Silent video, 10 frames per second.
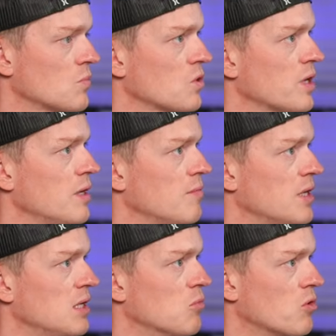Okay, I
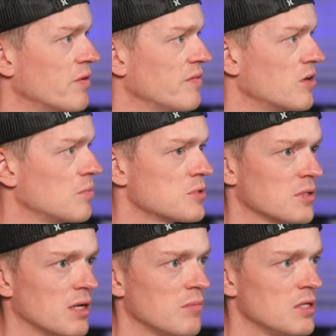need more reverb, so
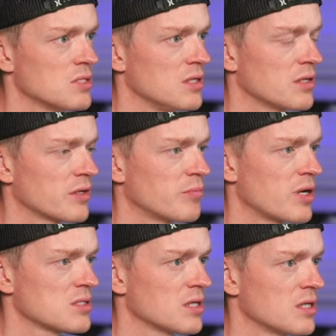that means either
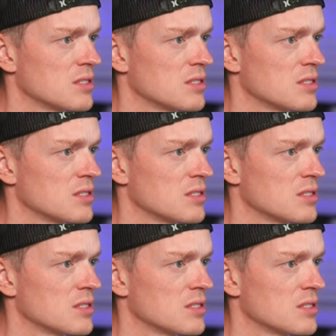compressing it,